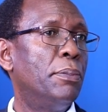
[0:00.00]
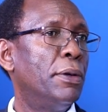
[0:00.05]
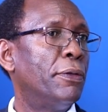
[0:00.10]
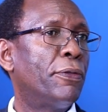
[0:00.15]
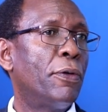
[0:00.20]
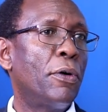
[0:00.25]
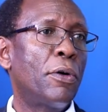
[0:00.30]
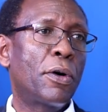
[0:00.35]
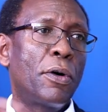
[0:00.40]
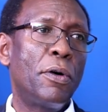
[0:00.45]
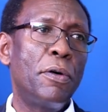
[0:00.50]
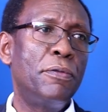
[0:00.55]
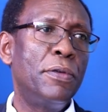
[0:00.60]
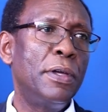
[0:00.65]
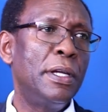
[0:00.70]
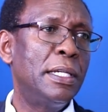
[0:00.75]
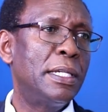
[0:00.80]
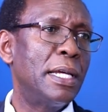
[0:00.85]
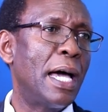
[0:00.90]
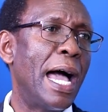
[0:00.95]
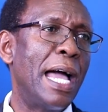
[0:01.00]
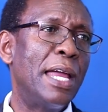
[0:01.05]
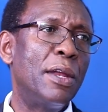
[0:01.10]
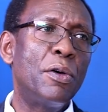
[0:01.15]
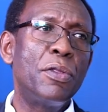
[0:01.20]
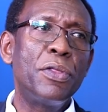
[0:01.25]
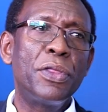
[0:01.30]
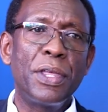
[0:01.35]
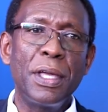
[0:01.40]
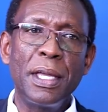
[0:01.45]
Before COVID, I
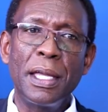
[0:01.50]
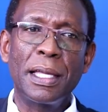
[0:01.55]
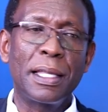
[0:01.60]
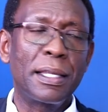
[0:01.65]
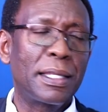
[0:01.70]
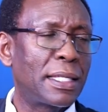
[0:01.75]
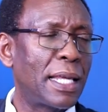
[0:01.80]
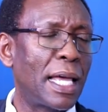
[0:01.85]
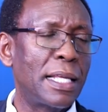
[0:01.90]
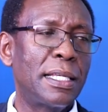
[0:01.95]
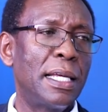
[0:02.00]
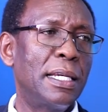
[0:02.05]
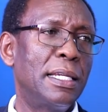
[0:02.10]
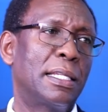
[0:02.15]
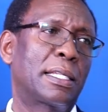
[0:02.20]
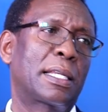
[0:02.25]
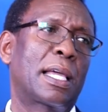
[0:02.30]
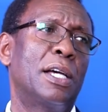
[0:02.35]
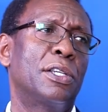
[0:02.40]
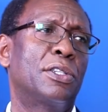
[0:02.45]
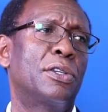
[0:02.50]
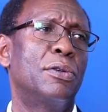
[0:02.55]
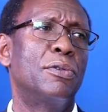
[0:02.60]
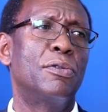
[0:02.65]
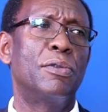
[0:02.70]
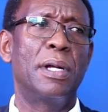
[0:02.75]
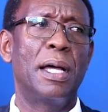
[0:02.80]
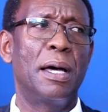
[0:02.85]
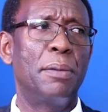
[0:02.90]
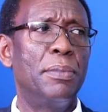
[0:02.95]
don't think such a
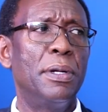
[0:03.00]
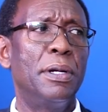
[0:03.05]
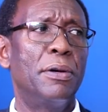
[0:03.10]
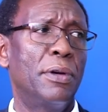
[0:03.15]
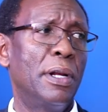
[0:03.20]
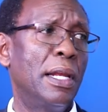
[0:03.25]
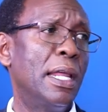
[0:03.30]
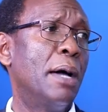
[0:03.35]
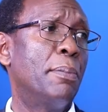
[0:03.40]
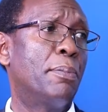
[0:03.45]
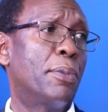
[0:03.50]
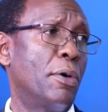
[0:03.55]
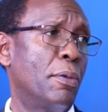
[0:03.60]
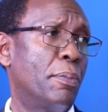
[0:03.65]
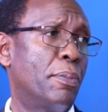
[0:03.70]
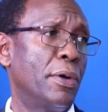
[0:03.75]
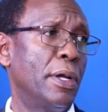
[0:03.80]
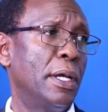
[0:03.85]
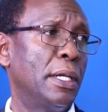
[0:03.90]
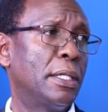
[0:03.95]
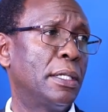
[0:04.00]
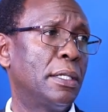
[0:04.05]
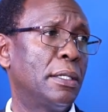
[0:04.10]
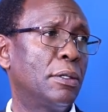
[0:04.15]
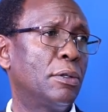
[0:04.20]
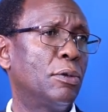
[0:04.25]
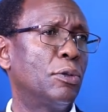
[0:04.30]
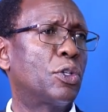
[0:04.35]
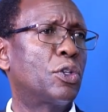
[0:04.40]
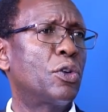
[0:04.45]
discussion would have been really appropriate
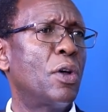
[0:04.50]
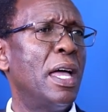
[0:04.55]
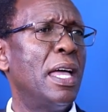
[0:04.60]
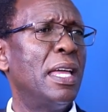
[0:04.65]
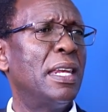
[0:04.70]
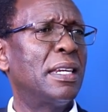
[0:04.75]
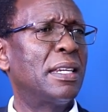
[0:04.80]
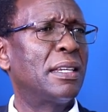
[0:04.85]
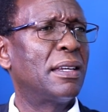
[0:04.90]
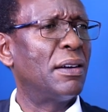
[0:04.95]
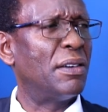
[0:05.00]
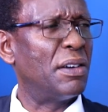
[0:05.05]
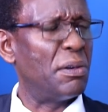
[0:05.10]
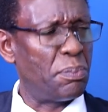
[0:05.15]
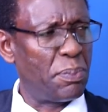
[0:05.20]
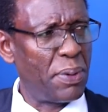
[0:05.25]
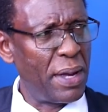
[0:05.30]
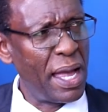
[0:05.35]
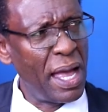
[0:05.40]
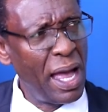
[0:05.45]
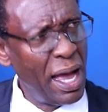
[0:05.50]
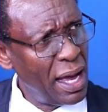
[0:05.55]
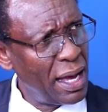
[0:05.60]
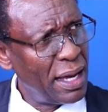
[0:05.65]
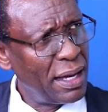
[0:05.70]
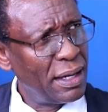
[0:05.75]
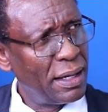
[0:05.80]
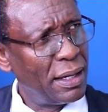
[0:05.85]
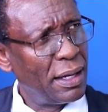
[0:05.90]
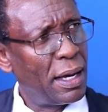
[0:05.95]
to try and repair,
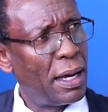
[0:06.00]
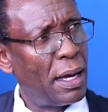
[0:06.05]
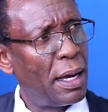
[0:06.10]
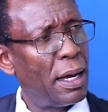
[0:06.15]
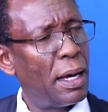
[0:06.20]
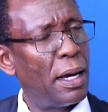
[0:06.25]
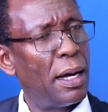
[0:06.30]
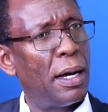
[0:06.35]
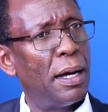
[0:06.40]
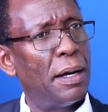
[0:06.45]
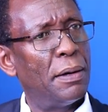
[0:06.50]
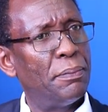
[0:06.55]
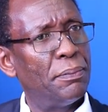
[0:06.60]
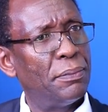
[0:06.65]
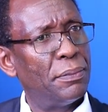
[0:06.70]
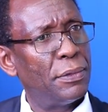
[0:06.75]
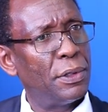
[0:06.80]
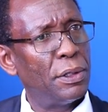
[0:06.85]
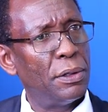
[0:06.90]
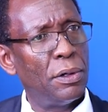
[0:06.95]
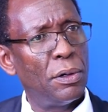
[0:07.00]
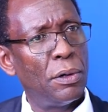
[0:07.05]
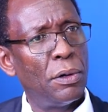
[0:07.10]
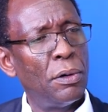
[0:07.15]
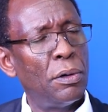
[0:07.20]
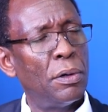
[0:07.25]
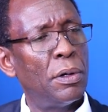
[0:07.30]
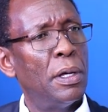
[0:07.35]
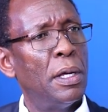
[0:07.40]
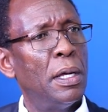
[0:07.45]
you
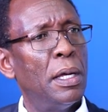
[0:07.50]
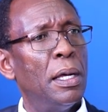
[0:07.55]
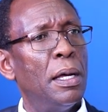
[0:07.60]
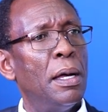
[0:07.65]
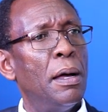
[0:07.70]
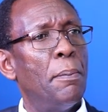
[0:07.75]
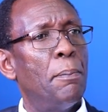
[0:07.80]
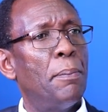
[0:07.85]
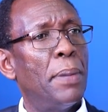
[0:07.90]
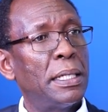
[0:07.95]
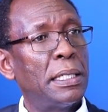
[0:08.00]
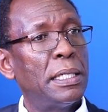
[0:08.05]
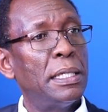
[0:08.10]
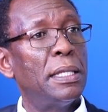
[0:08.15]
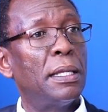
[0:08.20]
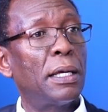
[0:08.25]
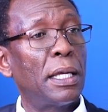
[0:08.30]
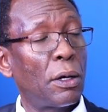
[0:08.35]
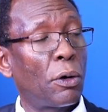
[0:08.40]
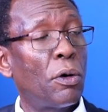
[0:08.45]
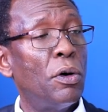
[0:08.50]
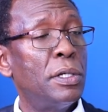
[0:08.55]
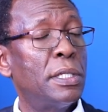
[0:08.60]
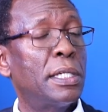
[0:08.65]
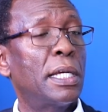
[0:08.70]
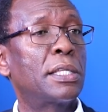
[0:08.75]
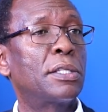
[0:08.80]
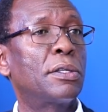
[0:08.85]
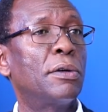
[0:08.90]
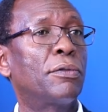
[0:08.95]
know. But in the
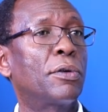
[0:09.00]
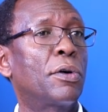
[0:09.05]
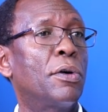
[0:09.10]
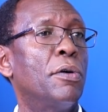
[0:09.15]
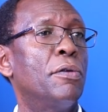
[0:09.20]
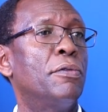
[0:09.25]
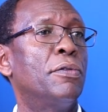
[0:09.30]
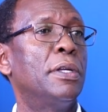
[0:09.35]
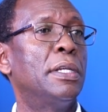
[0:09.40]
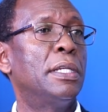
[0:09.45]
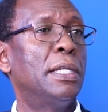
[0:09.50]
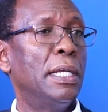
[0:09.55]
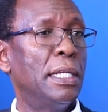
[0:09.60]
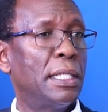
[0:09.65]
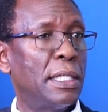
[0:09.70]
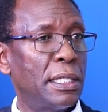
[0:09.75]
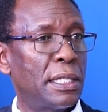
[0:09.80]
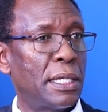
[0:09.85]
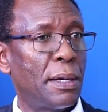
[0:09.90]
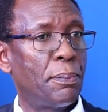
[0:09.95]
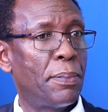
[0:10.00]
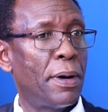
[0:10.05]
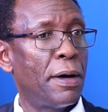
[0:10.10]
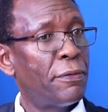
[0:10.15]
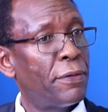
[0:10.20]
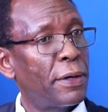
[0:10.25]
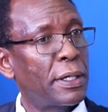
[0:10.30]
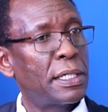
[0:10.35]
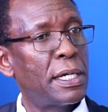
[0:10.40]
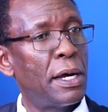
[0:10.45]
context of COVID, it is a
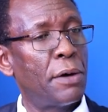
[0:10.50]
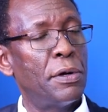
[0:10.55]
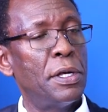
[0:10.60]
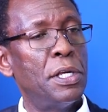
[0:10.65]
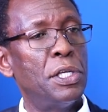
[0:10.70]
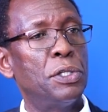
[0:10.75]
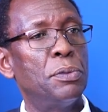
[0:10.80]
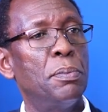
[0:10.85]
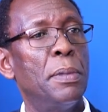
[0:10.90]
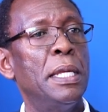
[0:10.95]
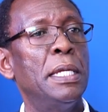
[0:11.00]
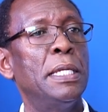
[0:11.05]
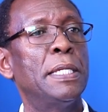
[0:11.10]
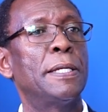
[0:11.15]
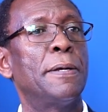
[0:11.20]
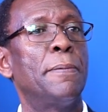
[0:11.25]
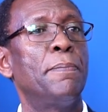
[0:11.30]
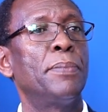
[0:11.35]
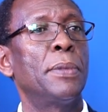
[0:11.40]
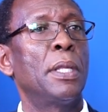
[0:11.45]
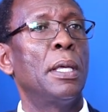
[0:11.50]
perfect arrangement.